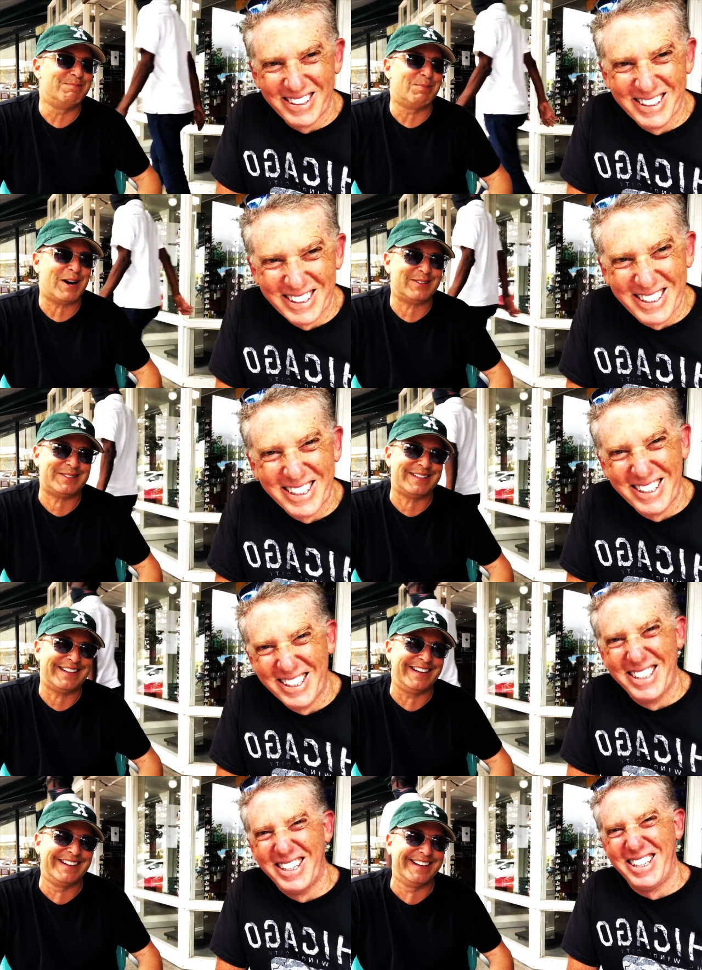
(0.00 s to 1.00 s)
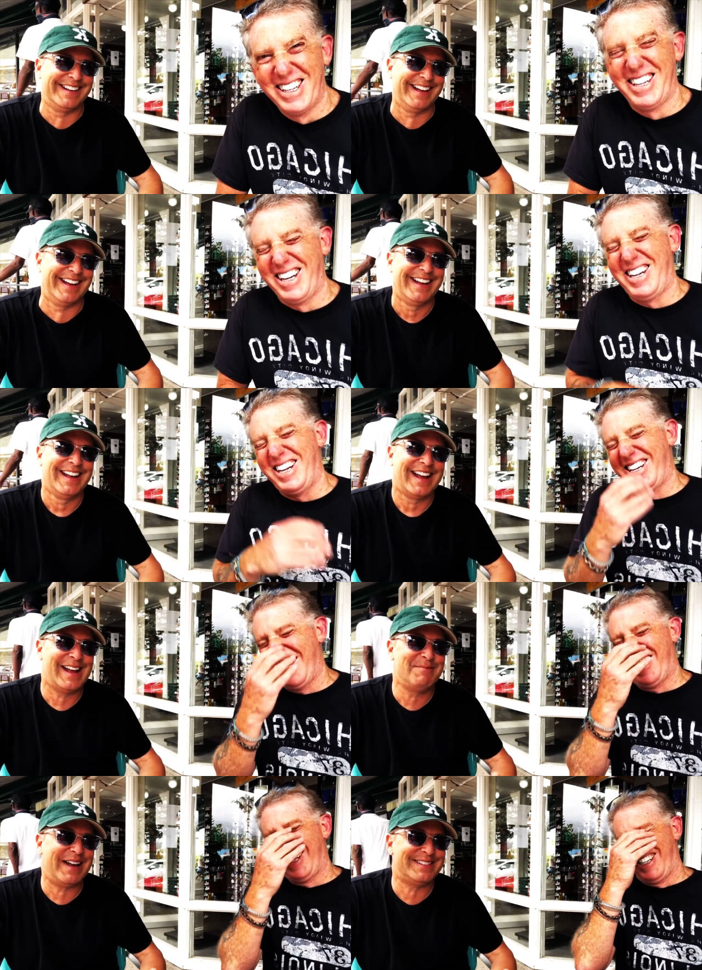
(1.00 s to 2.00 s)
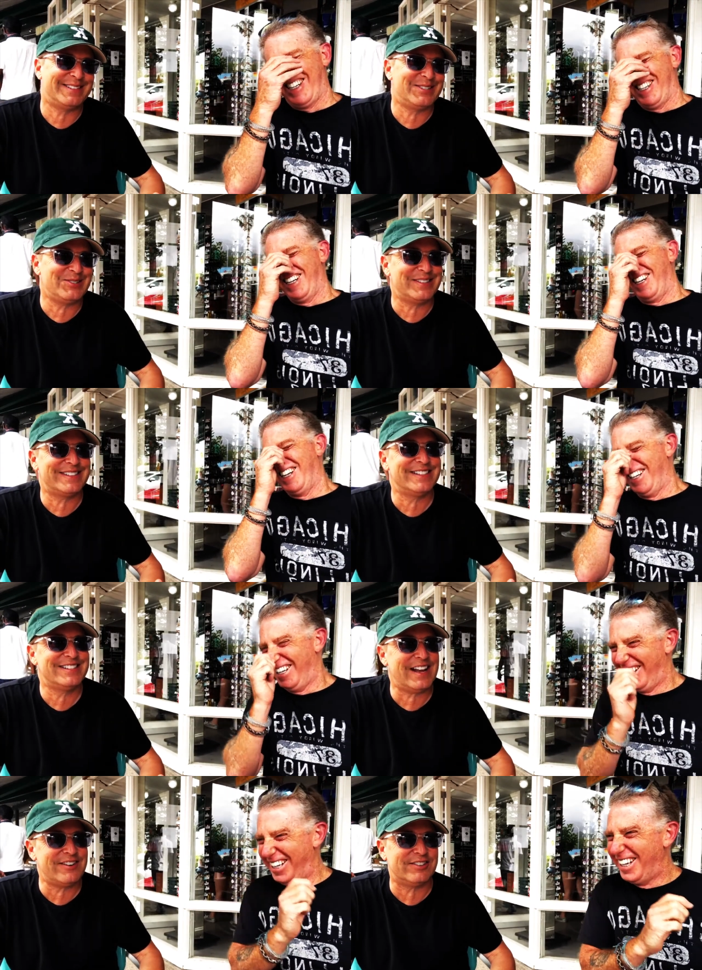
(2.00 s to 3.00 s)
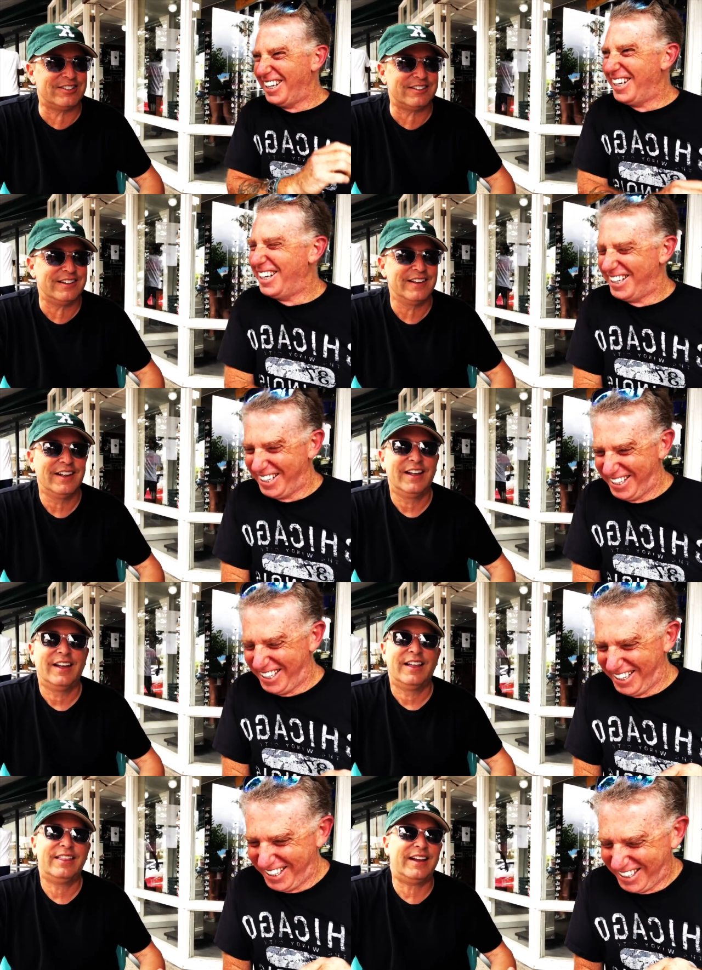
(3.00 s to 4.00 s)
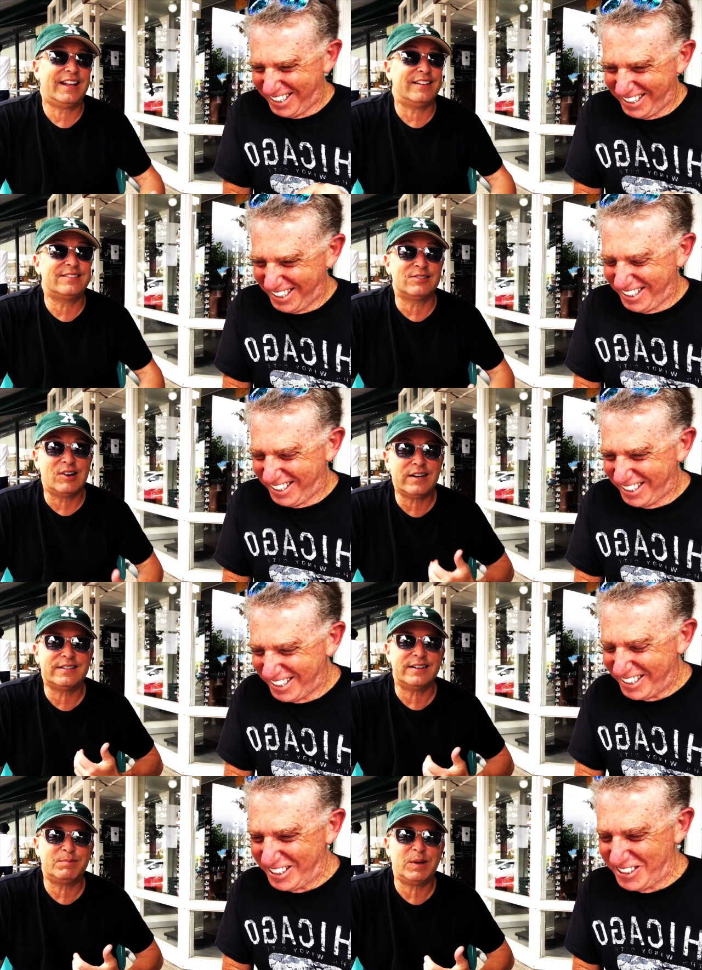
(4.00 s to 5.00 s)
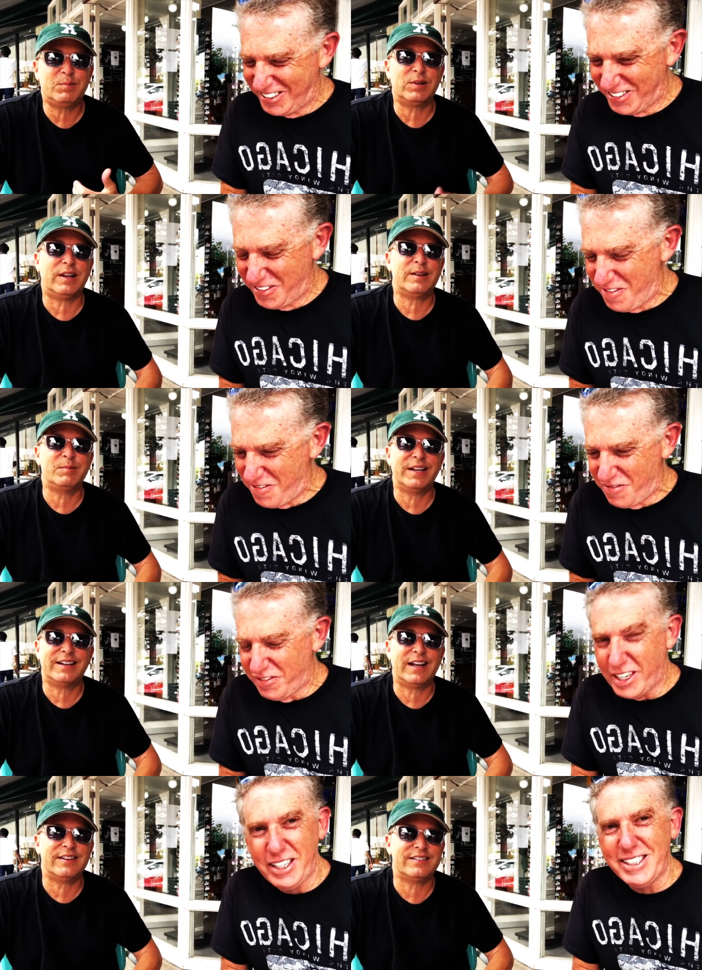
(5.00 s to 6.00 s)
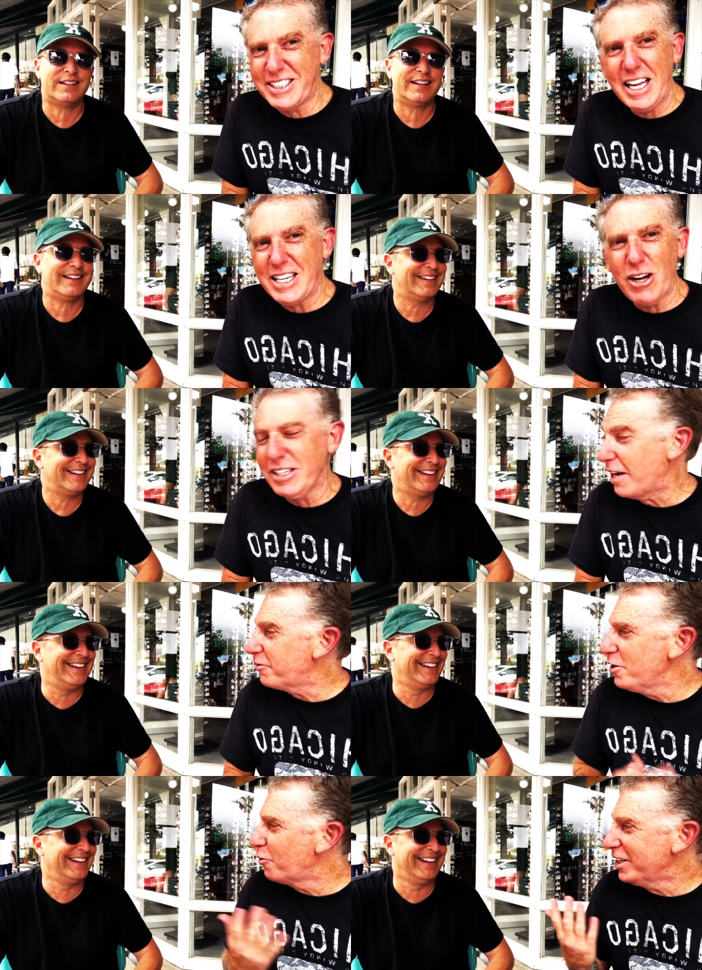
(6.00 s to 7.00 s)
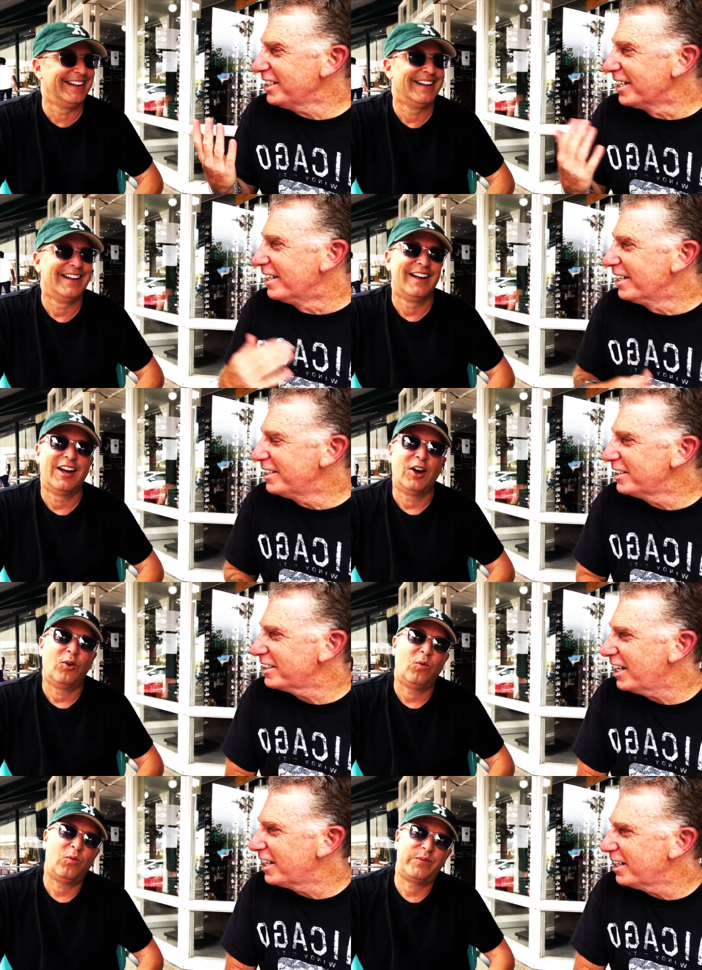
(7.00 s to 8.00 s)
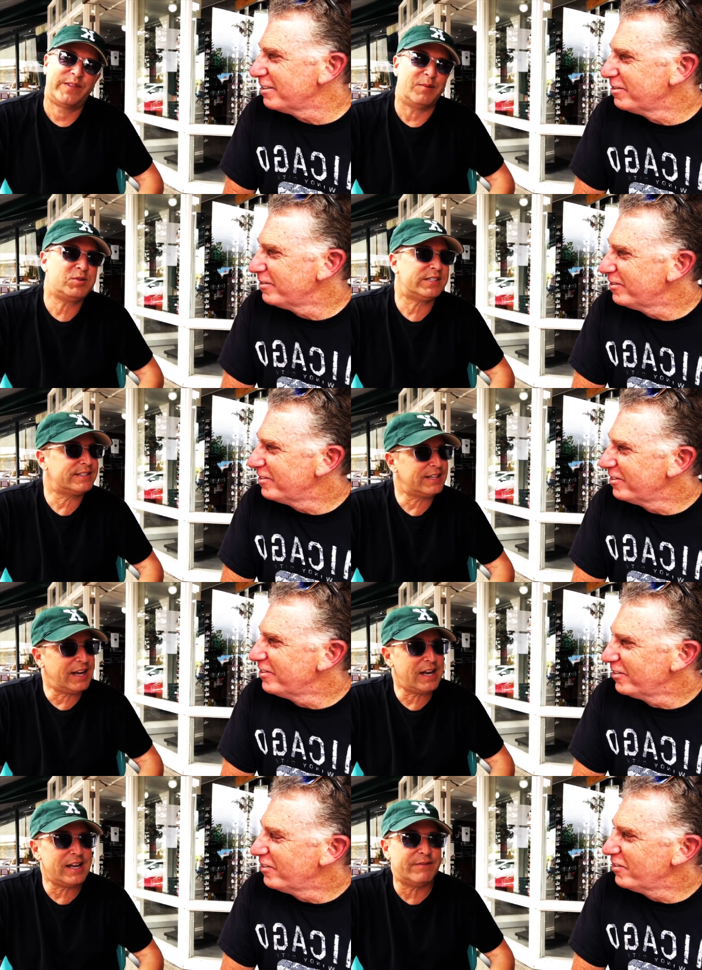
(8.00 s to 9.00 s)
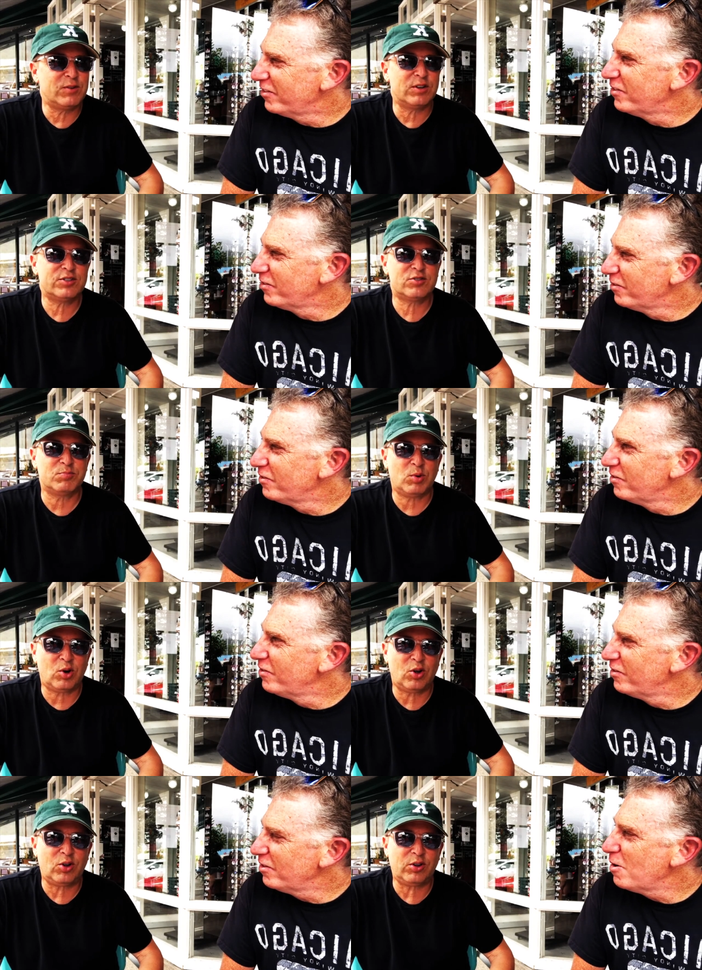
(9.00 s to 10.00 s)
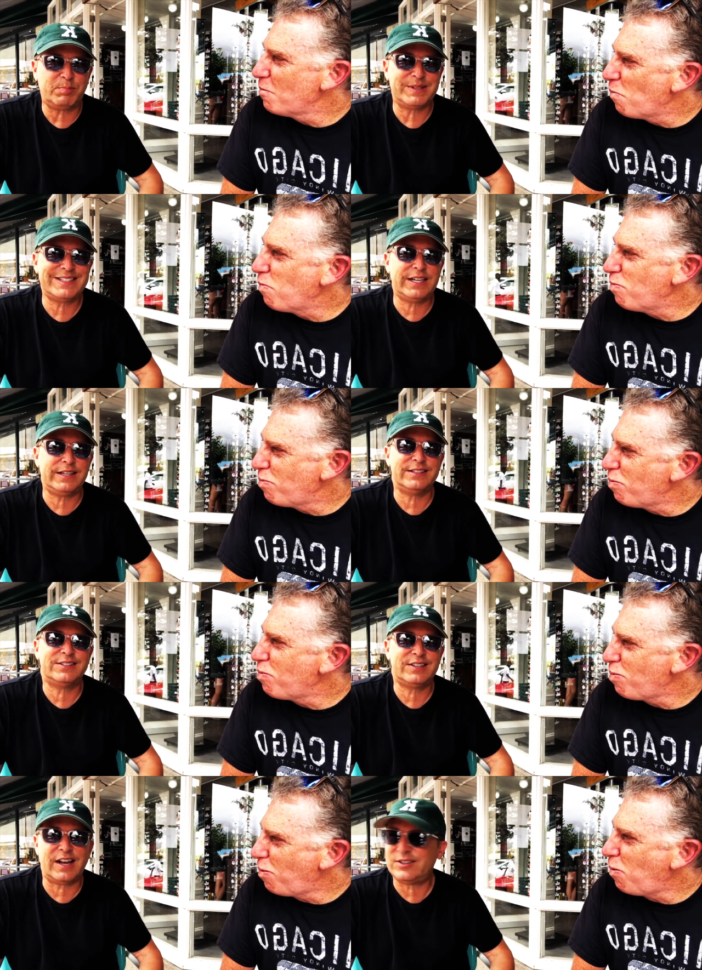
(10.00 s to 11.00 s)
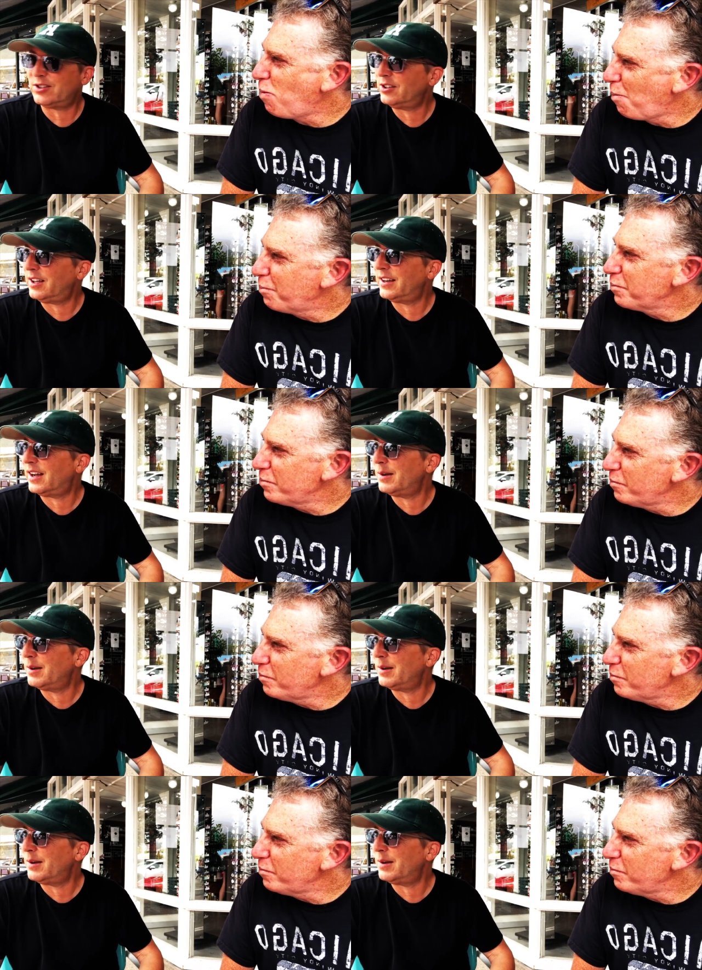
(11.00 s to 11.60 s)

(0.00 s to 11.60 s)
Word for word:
Speaker 1: Boston and Massachusetts in general that gets directed at people like me occasionally.
Speaker 2: You just get yelled at for no reason. It just kind of...
Speaker 1: I'm just saying, if you're small, petite in stature like I